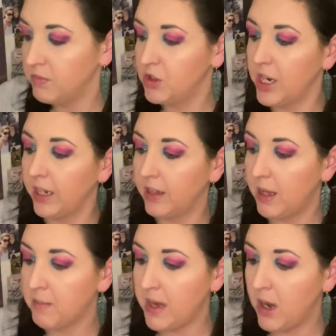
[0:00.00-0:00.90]
Check
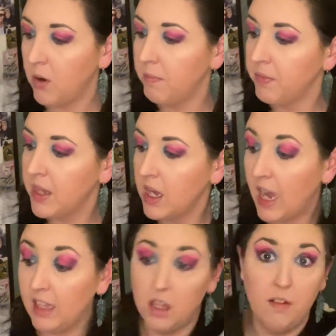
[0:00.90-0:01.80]
them out.
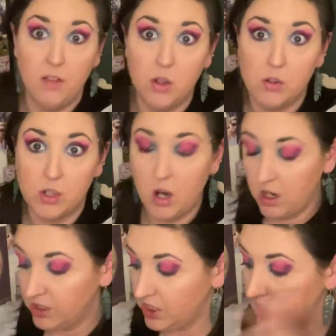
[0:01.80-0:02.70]
I love those
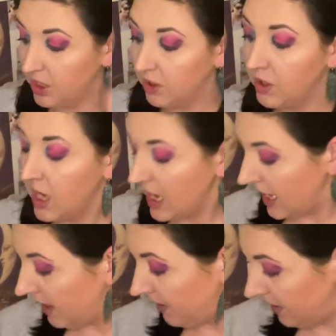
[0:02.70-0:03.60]
cards too.
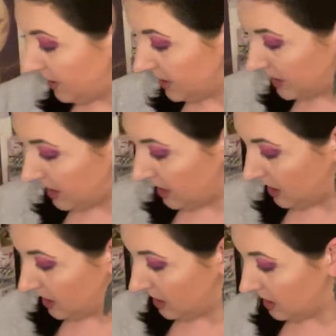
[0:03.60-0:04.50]
And then this
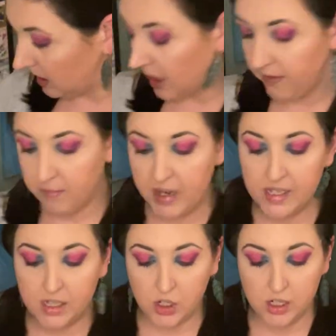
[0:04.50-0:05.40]
is Love
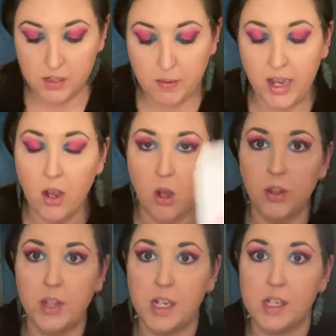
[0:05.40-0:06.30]
Messages by All
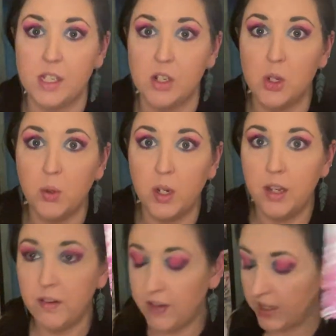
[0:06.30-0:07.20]
Things
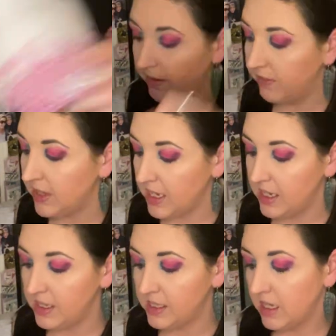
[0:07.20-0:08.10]
Intuitive. I love
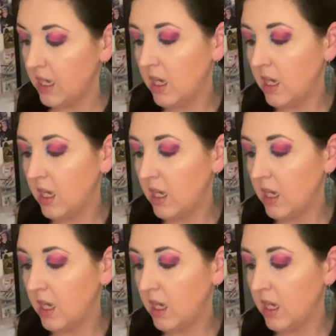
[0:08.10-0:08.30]
these.